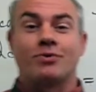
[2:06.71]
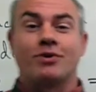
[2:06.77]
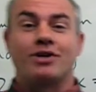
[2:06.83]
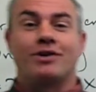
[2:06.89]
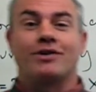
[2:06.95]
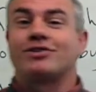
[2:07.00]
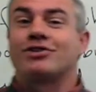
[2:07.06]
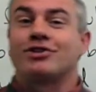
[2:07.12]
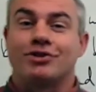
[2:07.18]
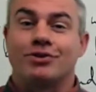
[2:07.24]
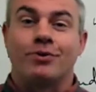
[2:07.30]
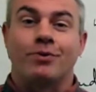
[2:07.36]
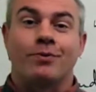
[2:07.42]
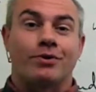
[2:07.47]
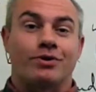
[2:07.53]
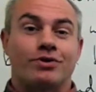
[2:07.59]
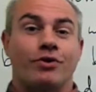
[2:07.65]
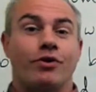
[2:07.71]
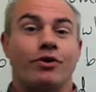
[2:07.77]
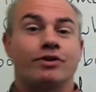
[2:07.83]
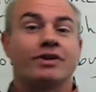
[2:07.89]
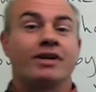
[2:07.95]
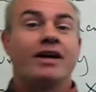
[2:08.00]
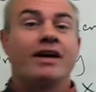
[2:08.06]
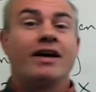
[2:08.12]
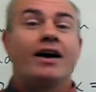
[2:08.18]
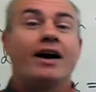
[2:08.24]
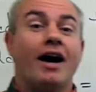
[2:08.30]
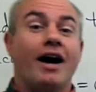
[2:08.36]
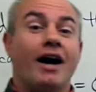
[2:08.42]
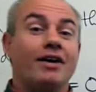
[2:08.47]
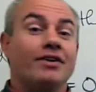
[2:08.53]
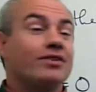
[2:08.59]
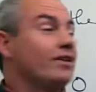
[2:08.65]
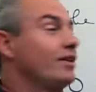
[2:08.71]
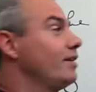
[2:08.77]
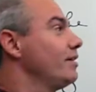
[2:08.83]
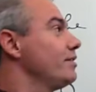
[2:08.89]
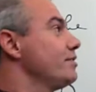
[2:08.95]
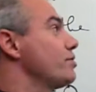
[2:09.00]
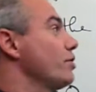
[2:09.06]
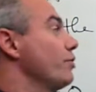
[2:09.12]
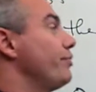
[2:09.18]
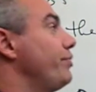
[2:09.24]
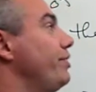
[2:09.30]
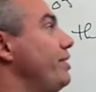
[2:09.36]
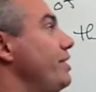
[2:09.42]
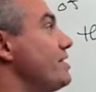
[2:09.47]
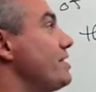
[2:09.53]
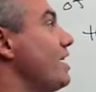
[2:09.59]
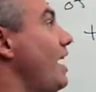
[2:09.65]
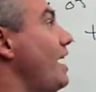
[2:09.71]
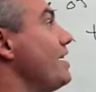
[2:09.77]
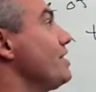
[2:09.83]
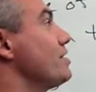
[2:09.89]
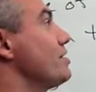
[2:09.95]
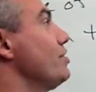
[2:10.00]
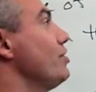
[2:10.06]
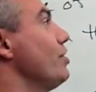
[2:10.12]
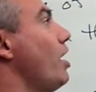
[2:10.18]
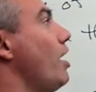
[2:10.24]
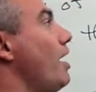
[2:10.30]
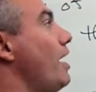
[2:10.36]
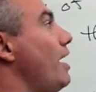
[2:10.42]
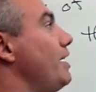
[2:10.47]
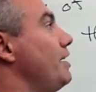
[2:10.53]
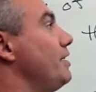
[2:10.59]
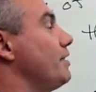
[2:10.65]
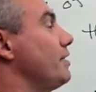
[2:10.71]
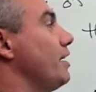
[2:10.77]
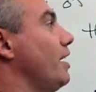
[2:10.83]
we should do what we're told. Uh, so this guy is not...